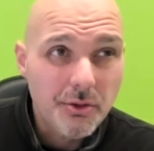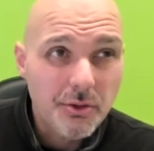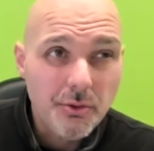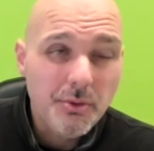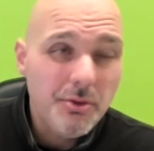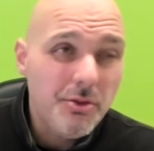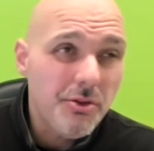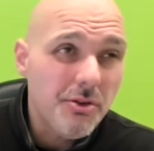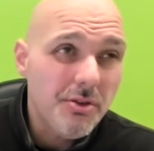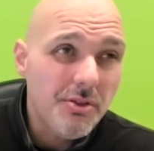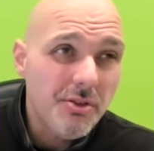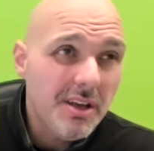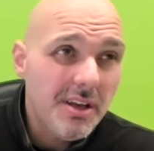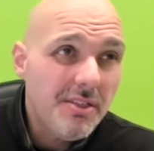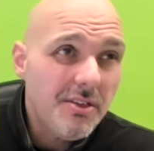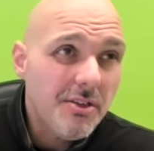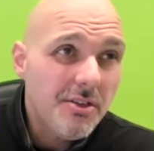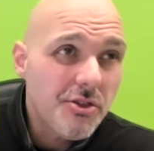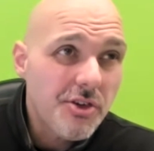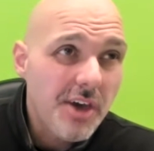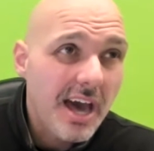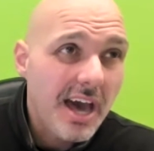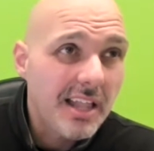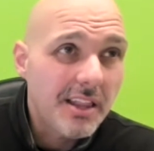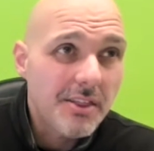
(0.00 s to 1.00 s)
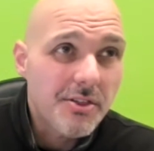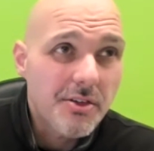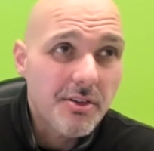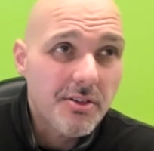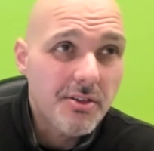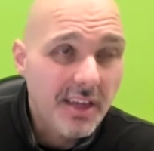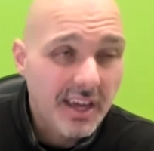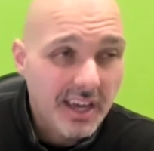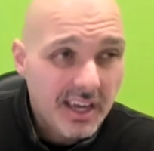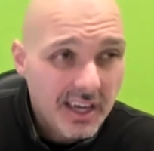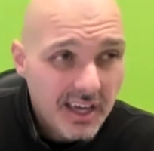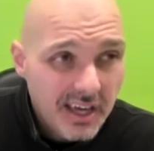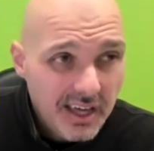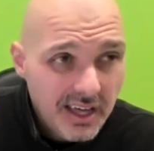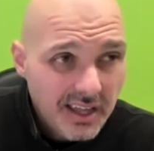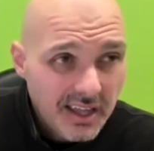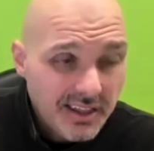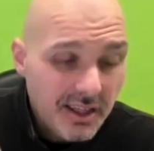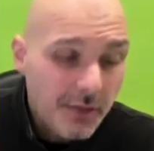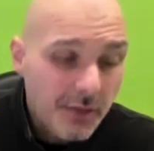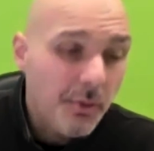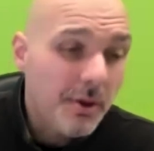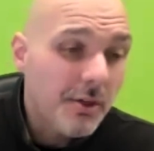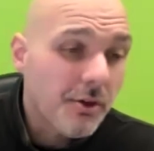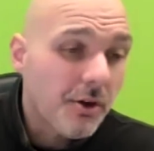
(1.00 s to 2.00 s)
So it's a challenge. It's like,
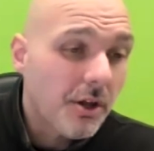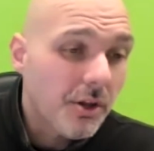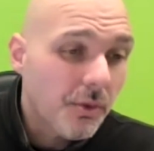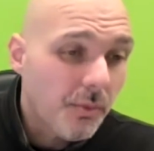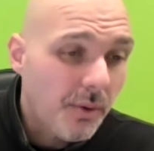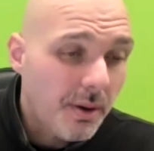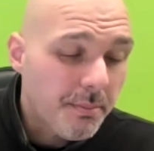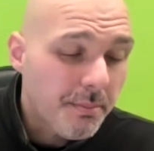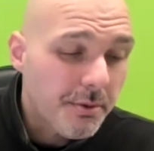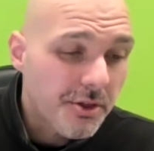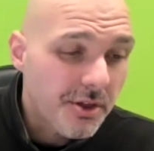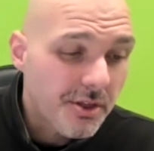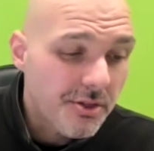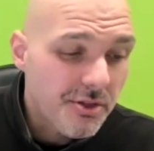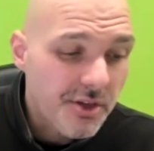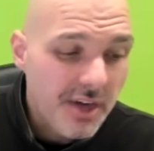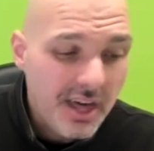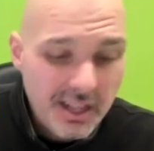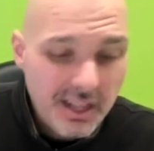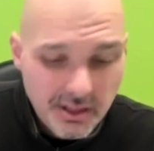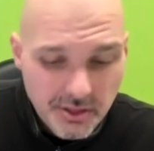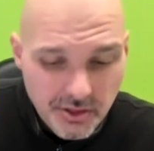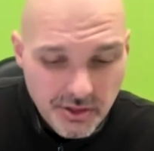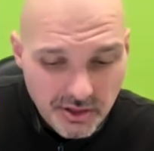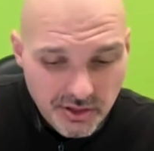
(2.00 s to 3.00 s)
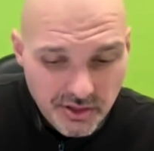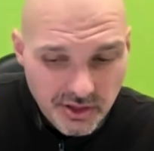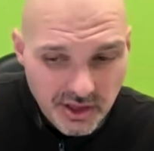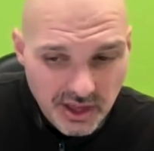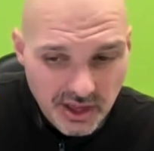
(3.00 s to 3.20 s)
that's why it's called the 1% challenge.